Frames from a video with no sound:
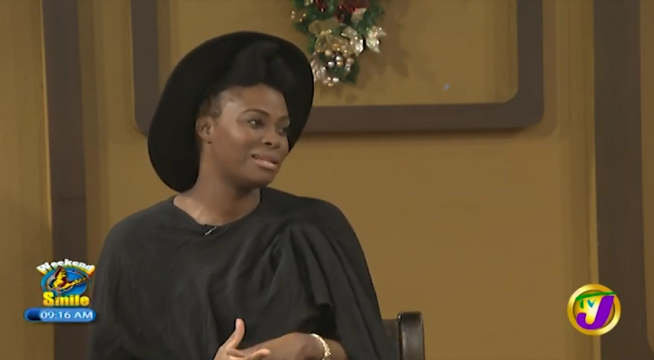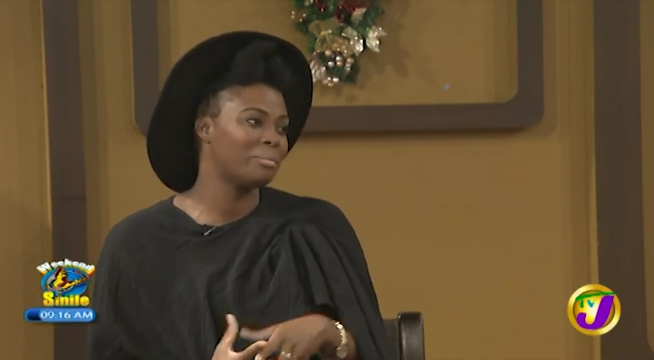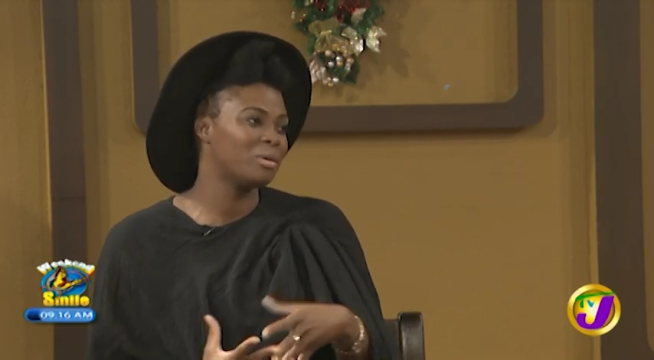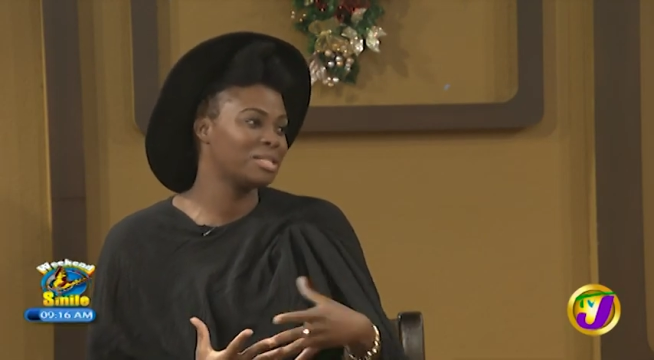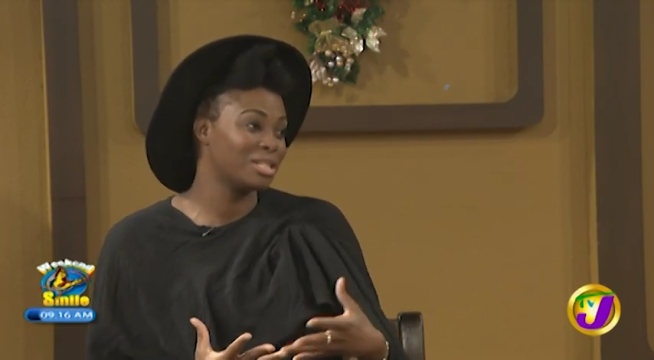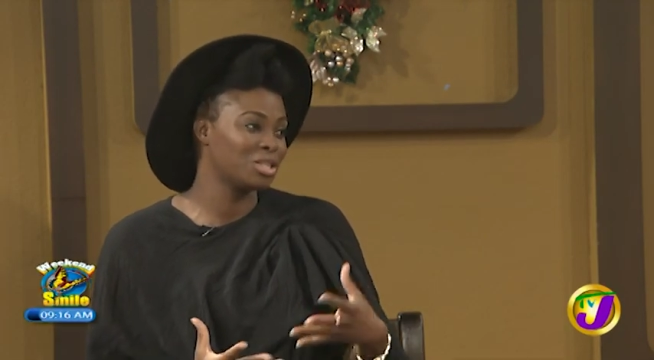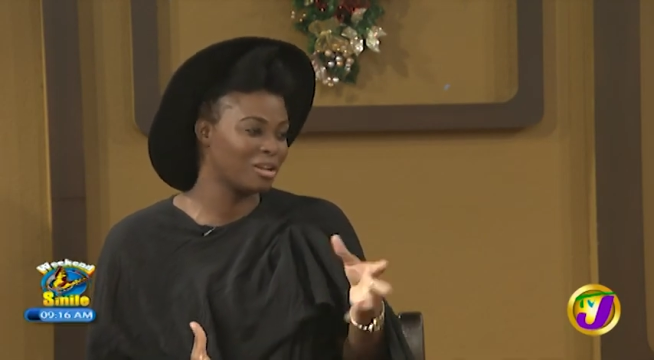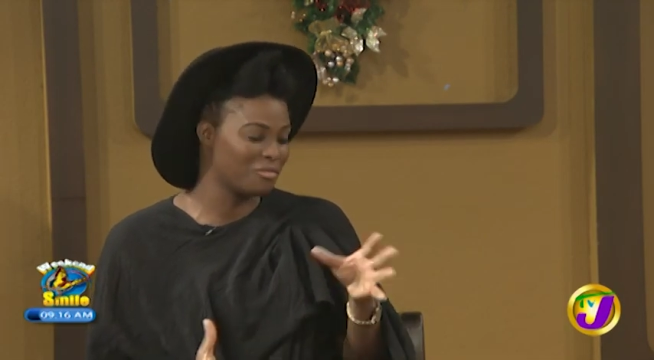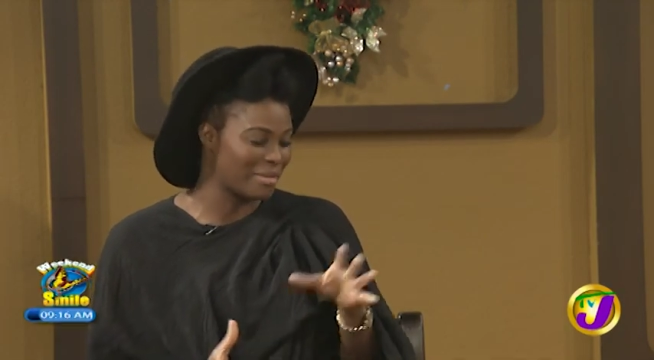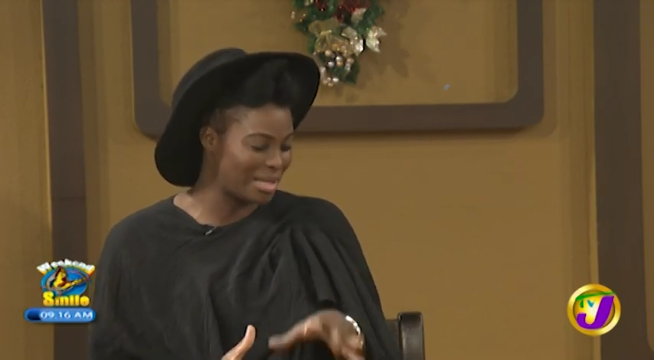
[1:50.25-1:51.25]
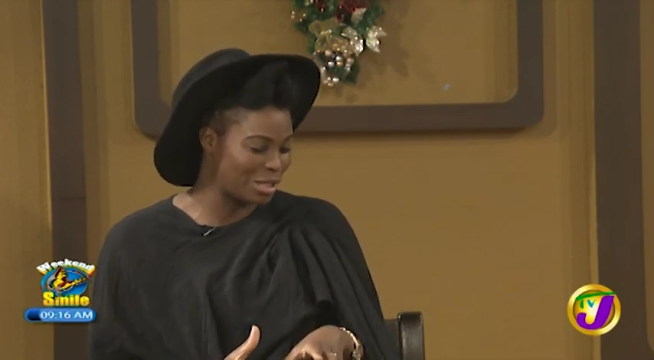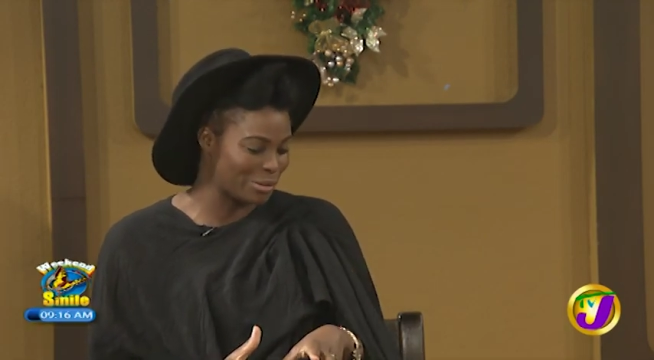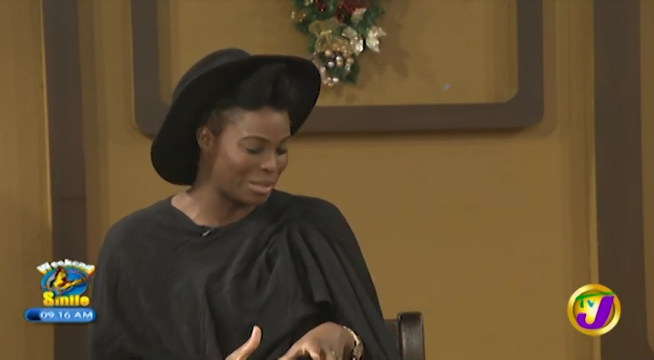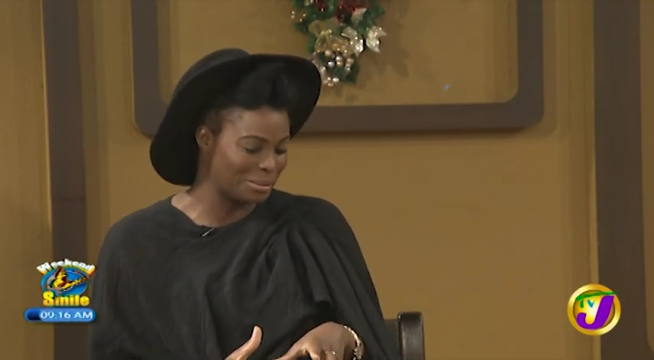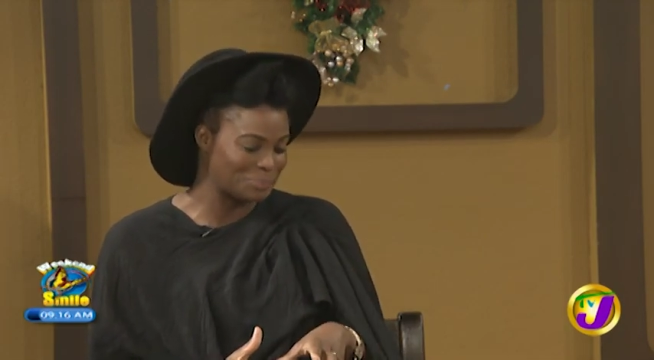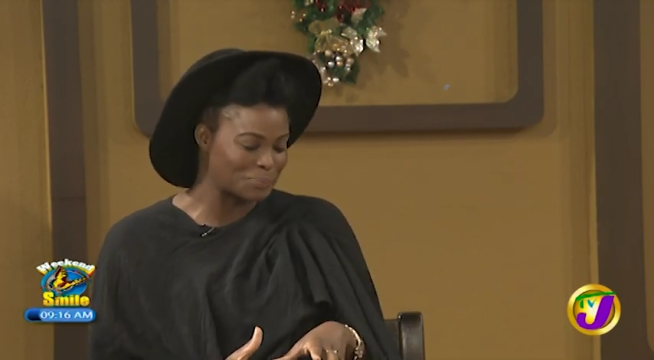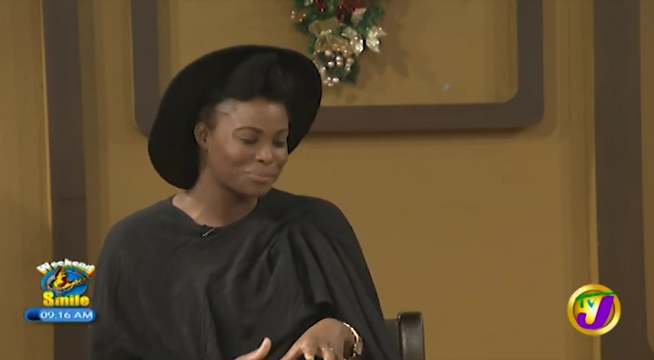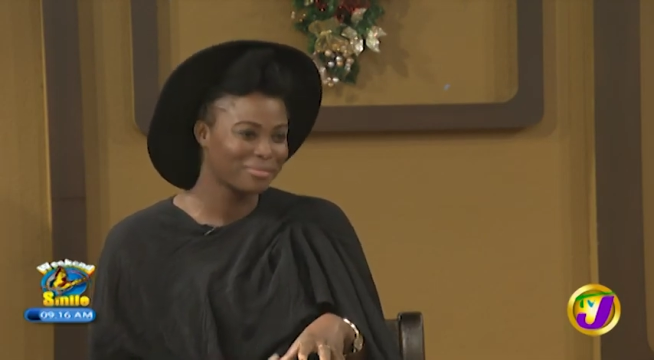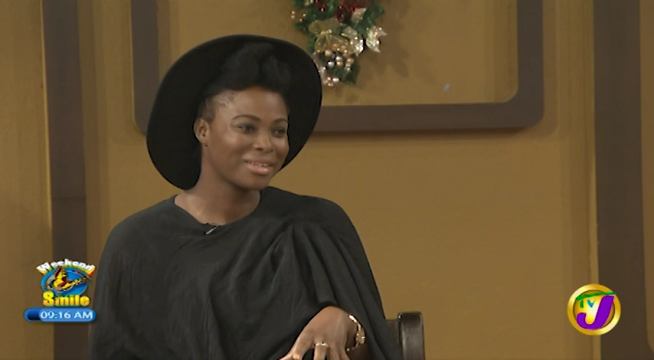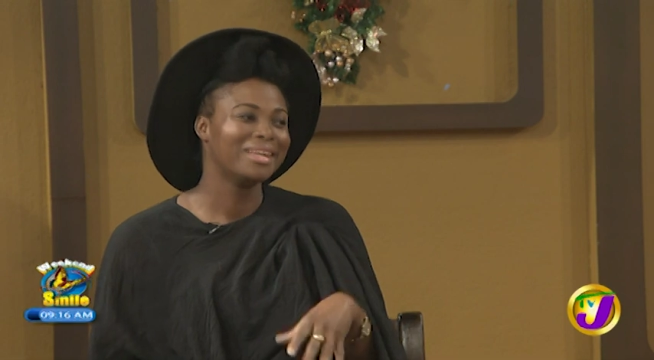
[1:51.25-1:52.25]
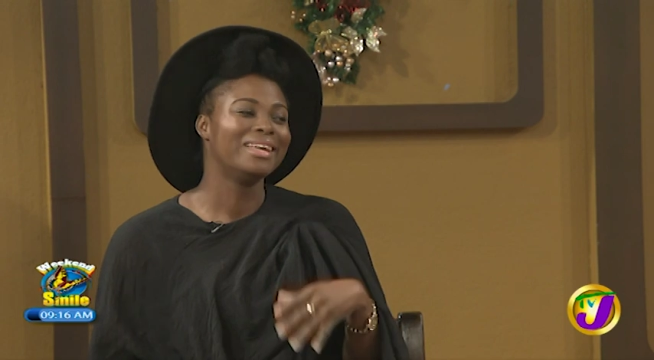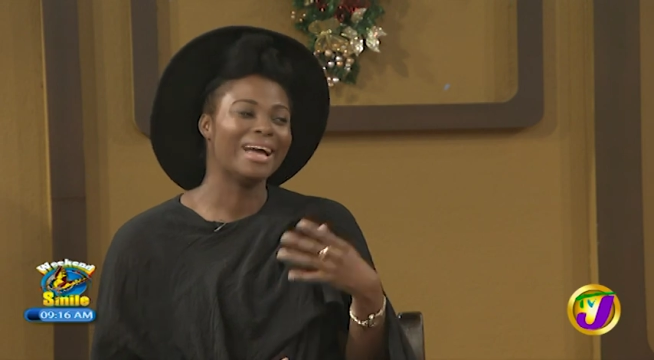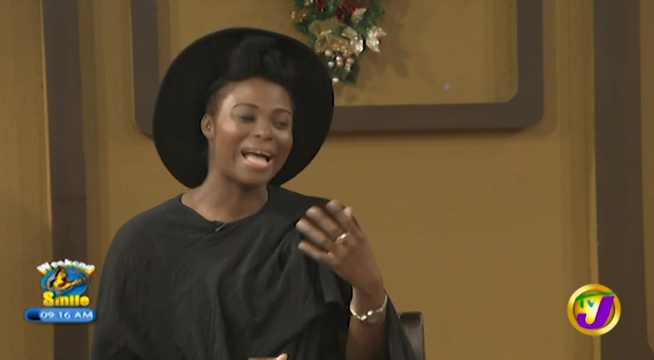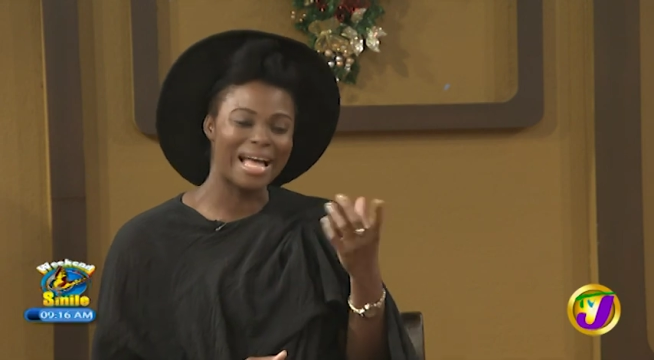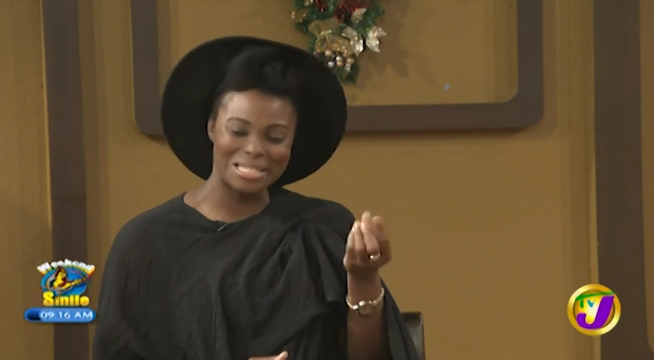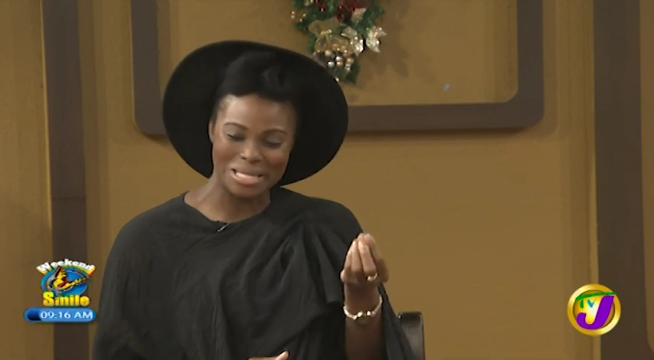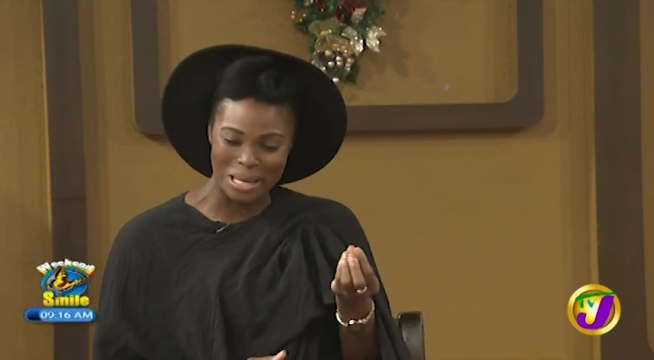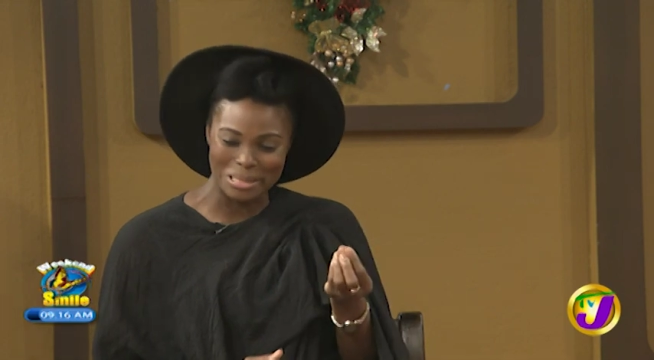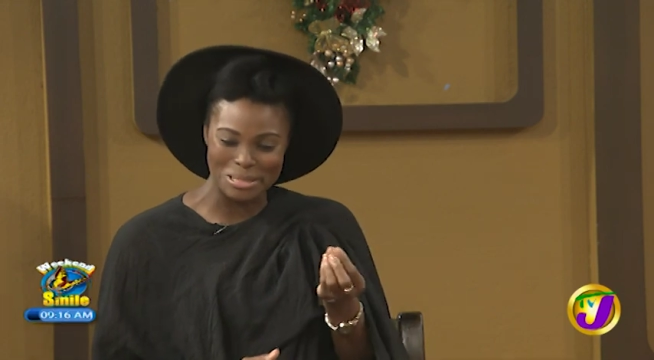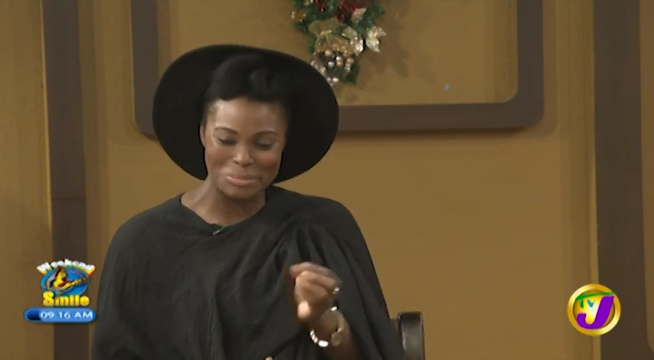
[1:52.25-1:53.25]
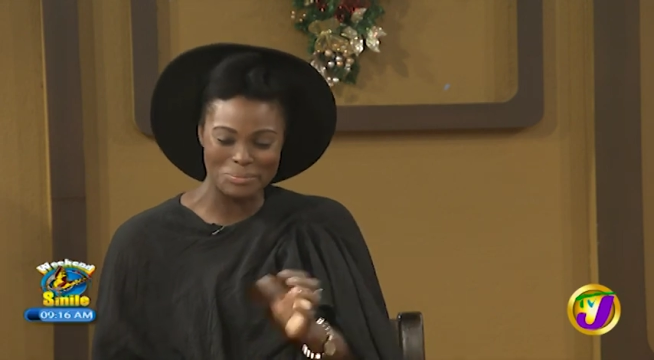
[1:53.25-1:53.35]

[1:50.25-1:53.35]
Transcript: the potential of my degree mm -hmm. as yet.